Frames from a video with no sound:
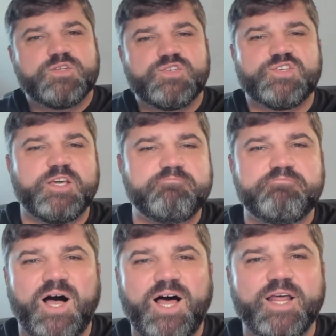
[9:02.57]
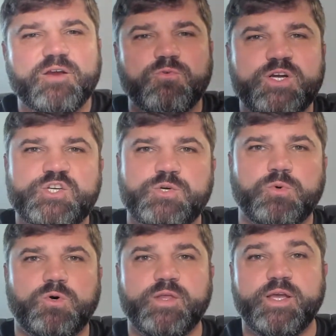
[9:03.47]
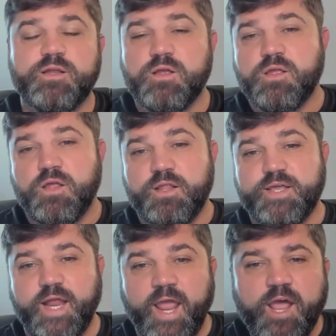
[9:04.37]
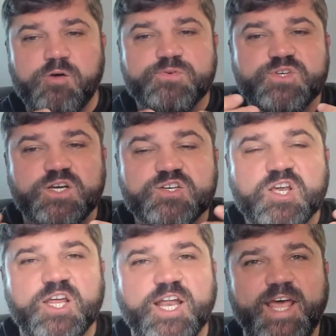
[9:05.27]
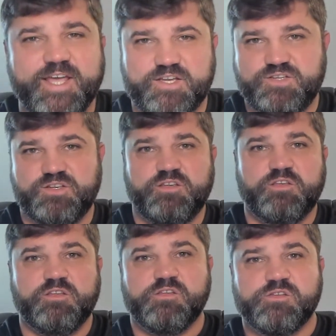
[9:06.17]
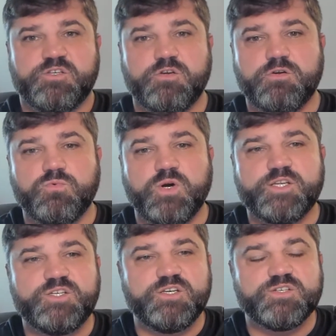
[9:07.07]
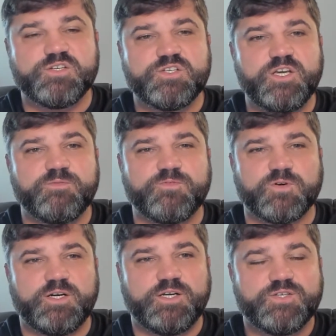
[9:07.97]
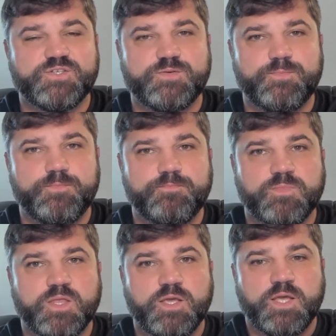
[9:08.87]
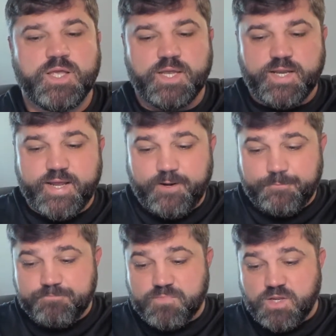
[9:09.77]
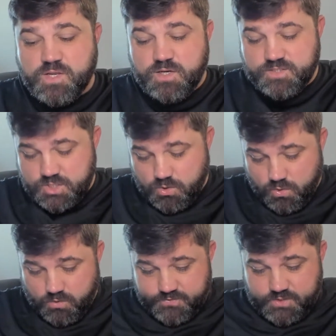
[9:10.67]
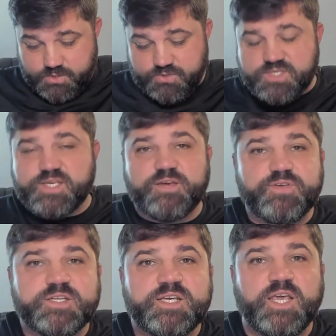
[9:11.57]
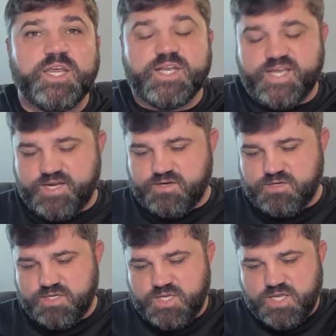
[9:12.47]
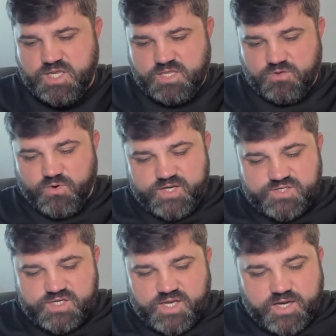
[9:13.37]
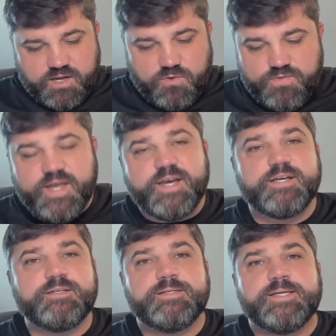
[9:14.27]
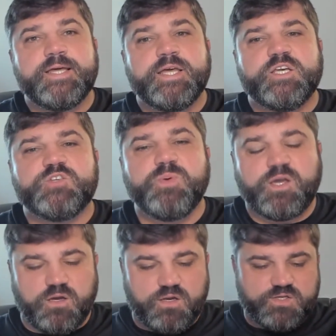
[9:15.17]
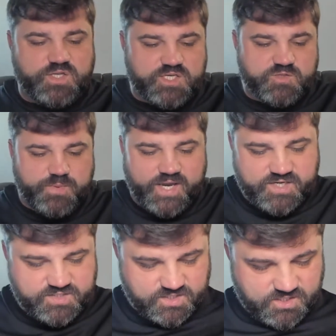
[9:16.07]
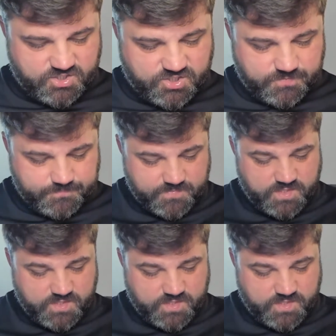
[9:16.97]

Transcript: symbolic ritual that helps us connect to what Jesus did for us. Now, let's go over to Luke 17 now. The reason I go there is because this passage,